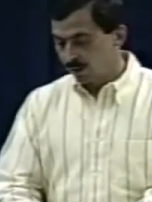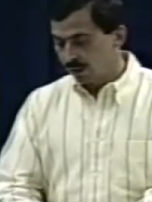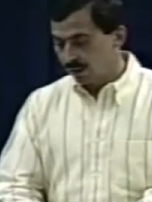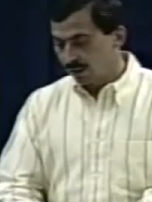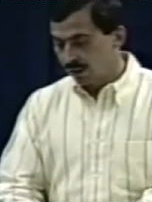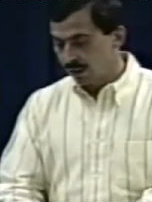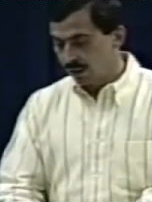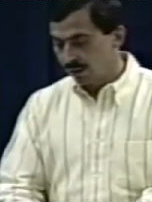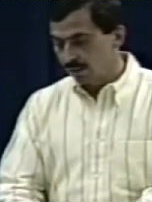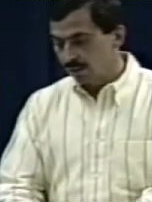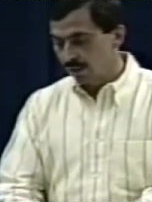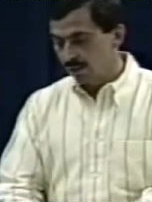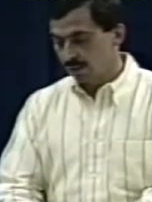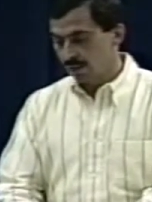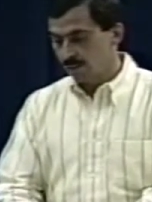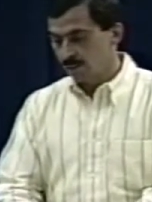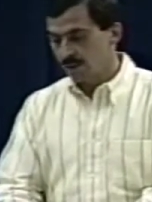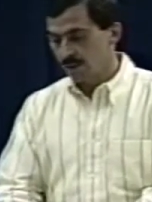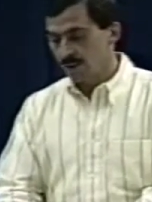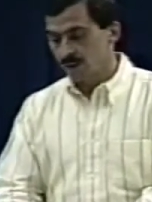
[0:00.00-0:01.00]
Certainly, it
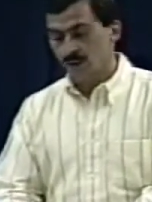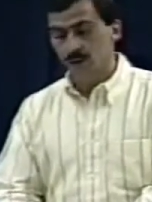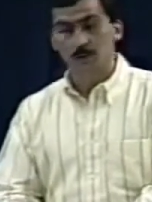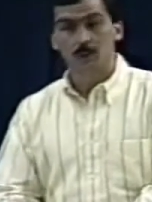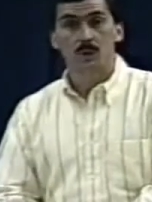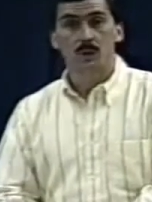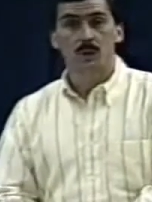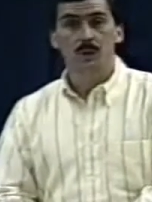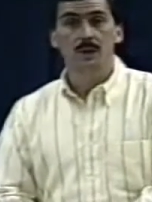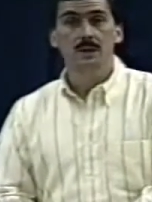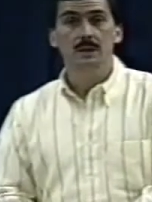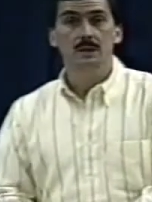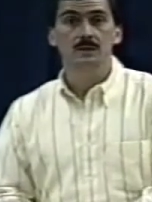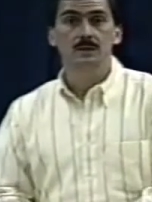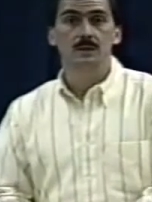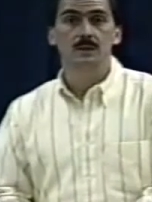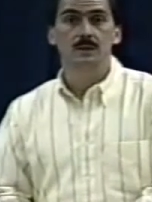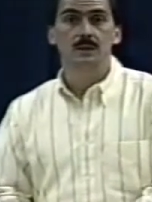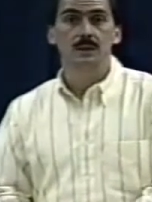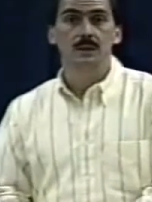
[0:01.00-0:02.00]
doesn't miss the
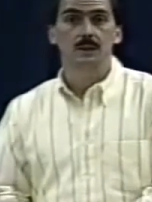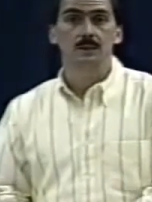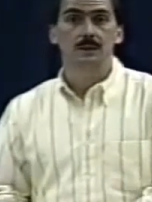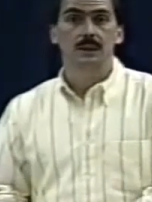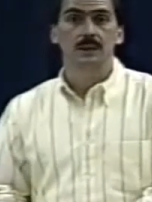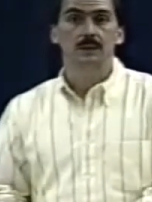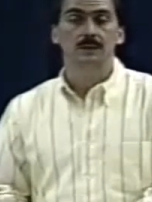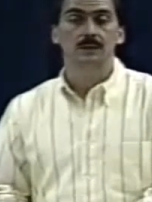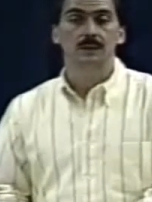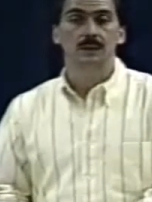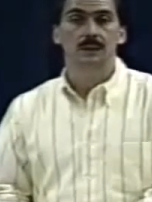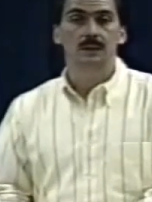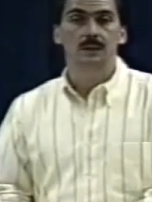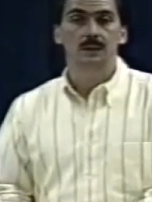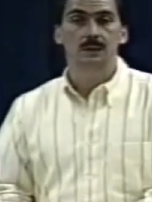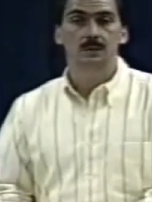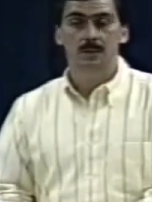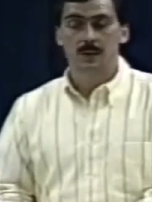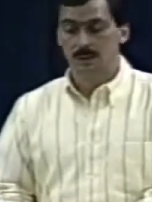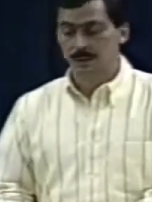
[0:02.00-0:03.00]
point if you think about
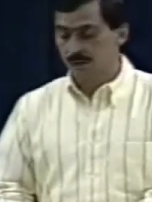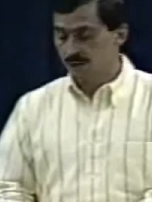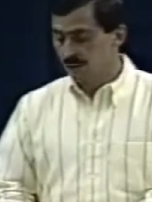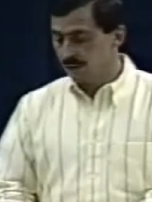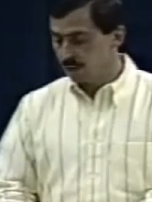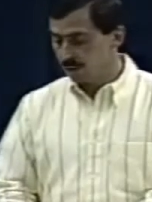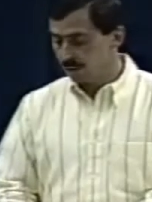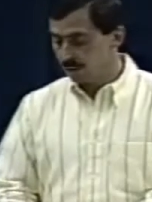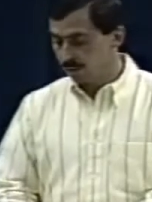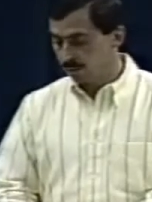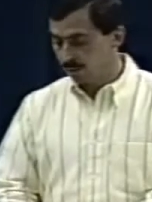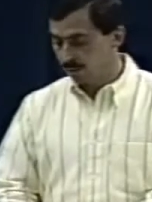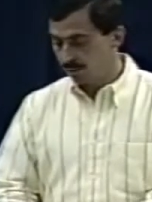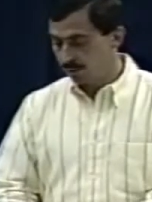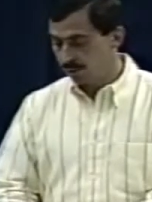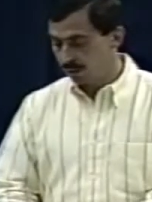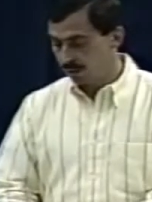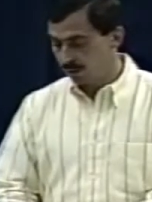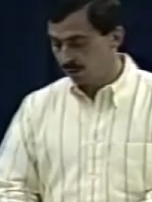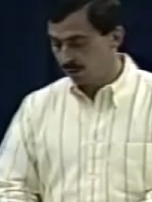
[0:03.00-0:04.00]
the premises. The
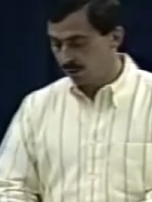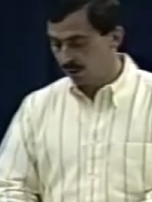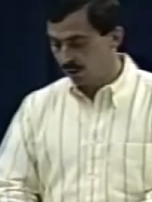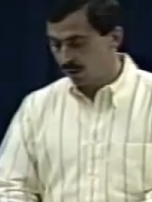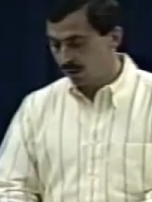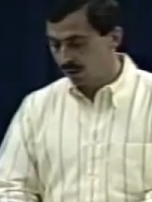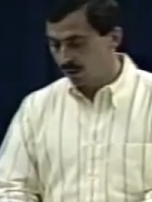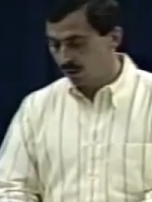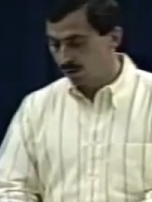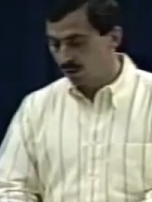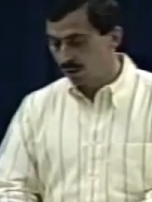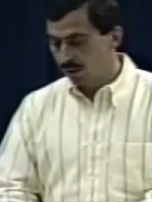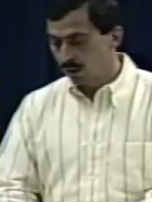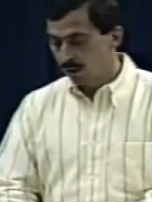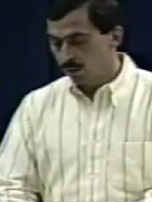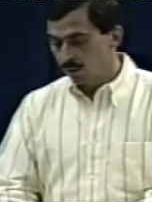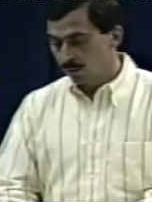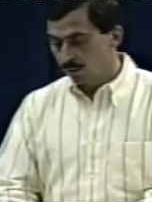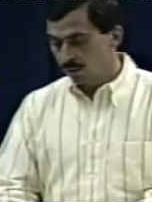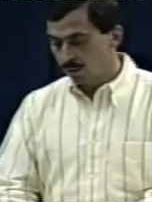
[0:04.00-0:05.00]
premises are all
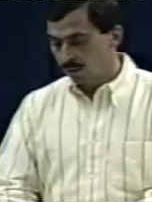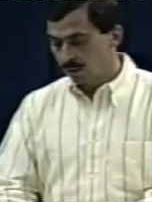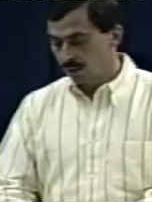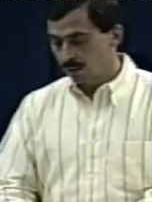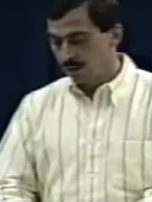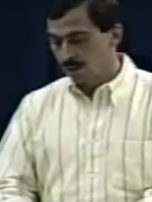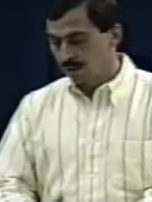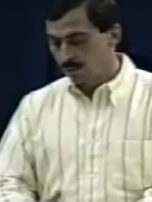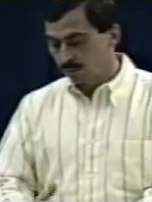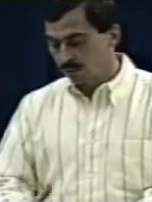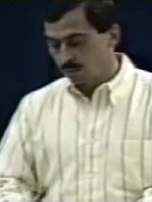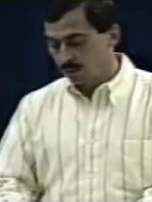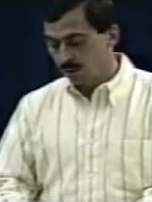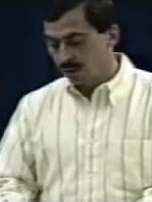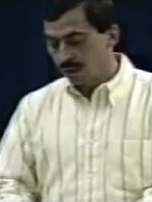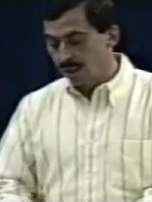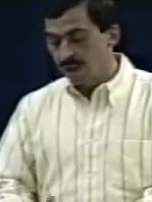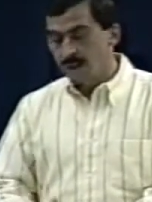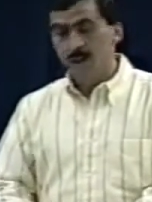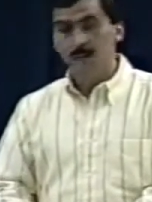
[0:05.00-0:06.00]

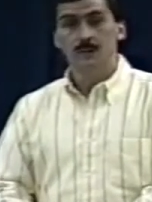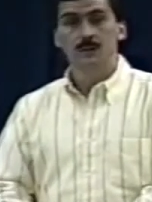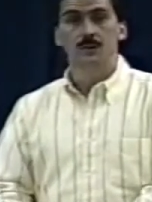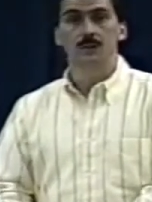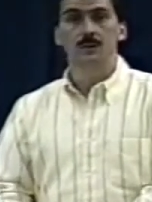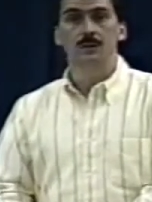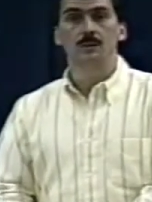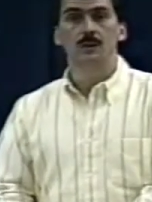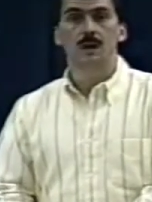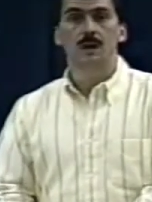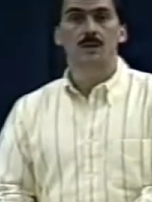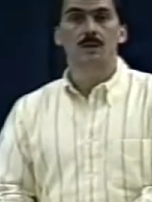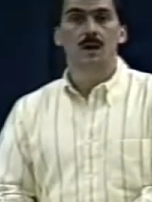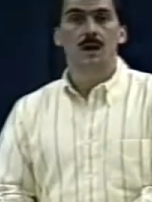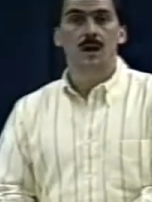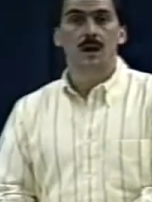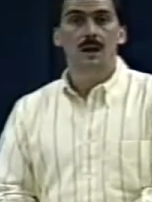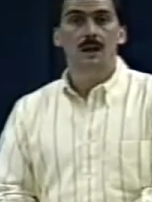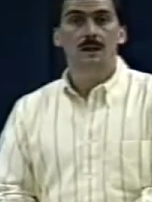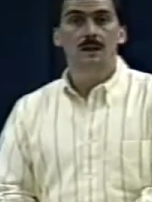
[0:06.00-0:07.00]
related to,
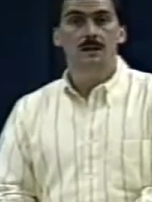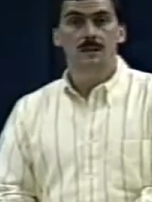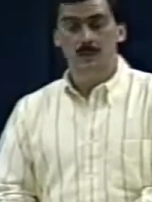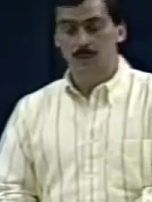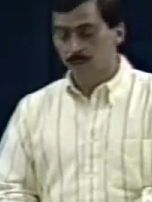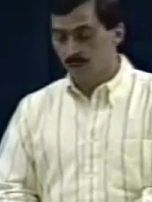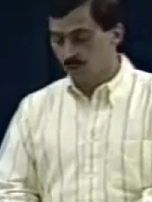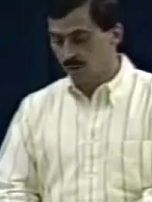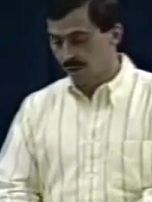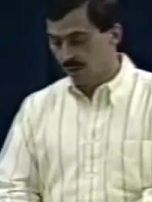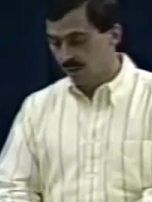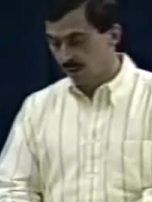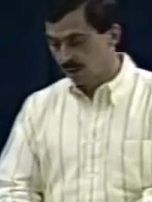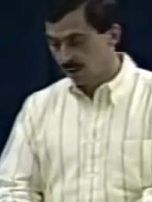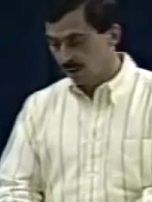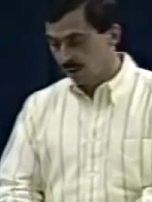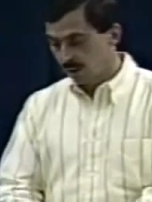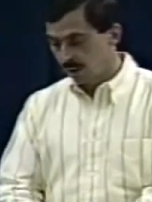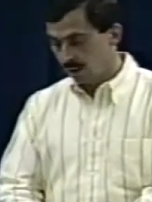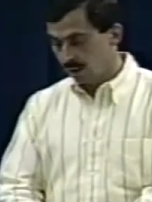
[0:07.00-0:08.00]
all on the
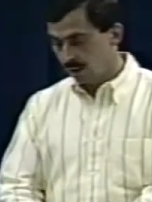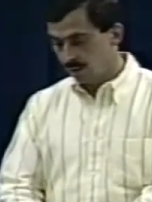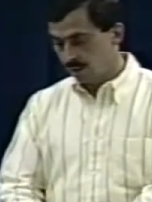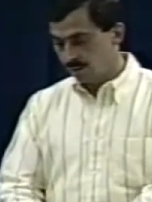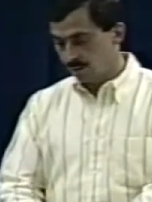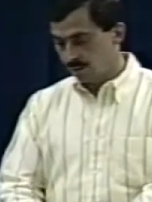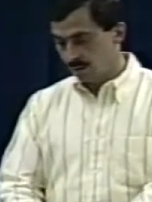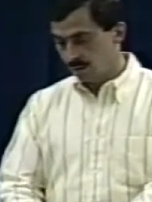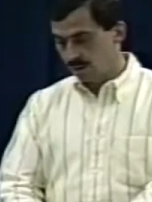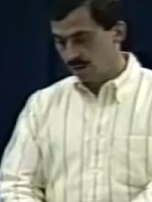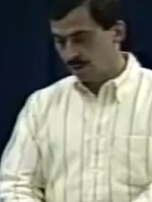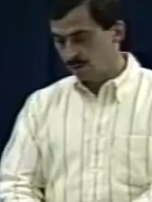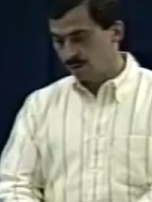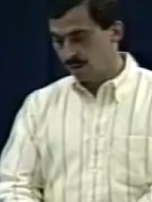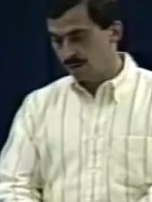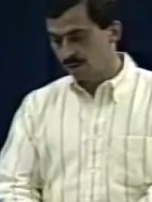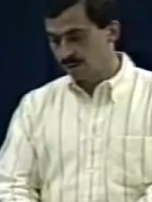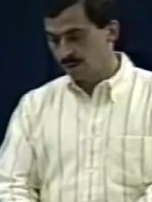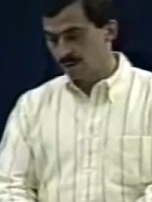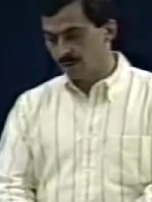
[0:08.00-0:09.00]
point of
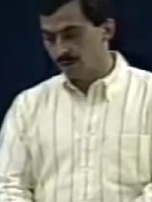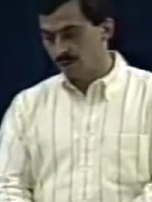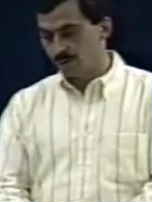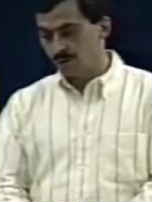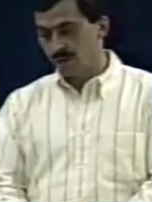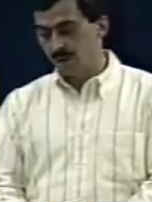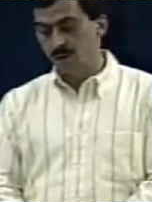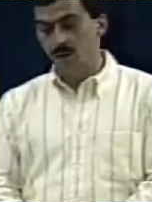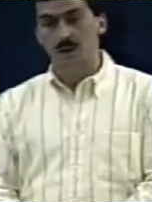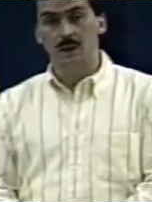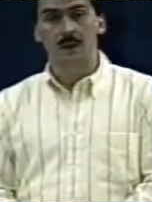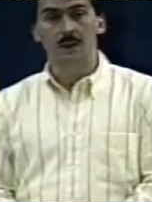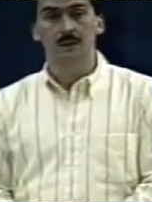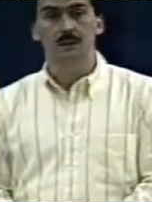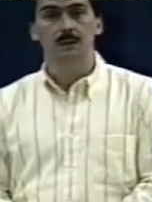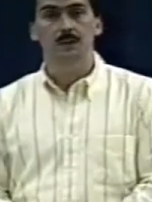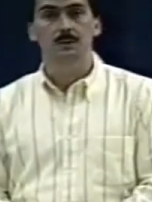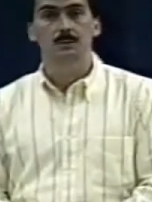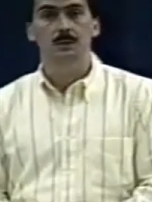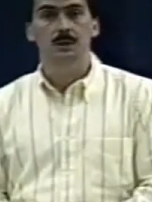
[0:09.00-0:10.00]
whether there should be
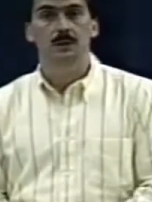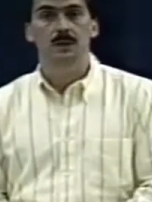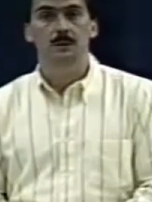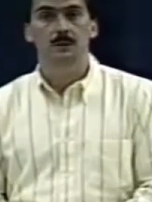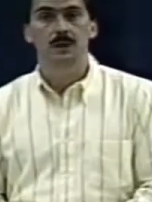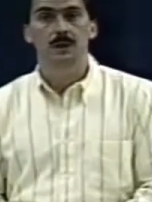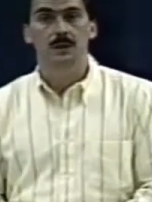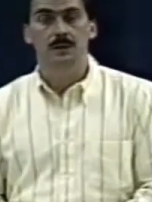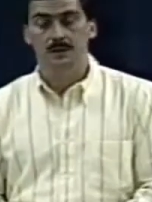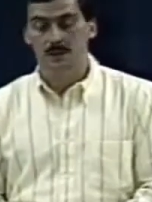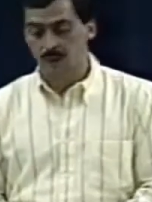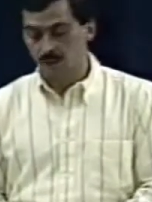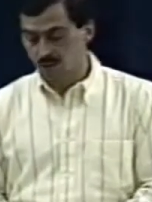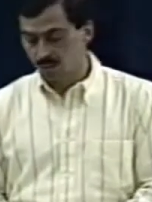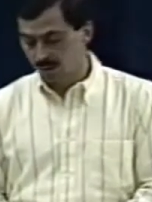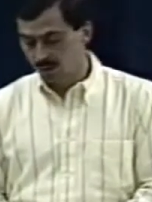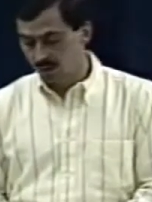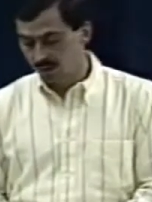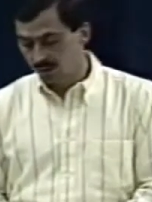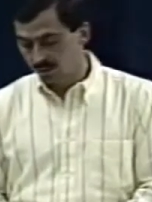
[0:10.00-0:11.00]
laws prohibiting
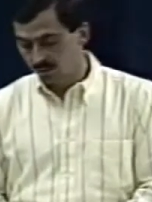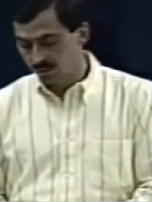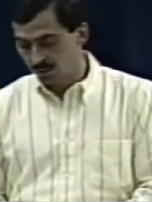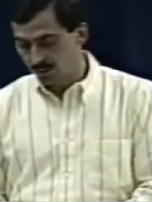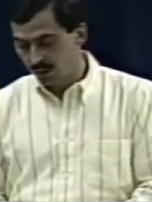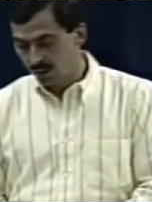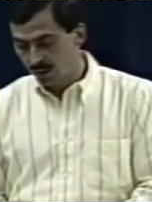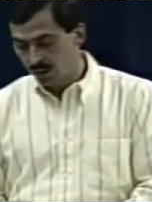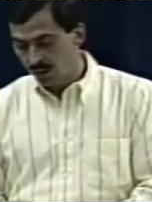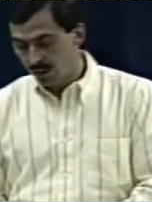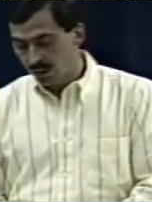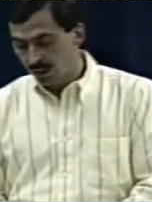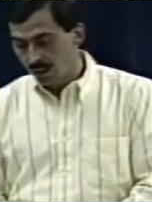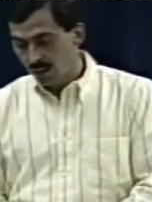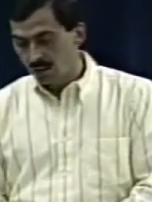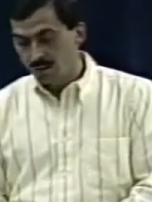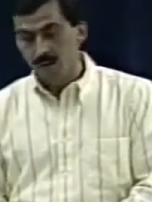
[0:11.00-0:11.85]
sexual activity.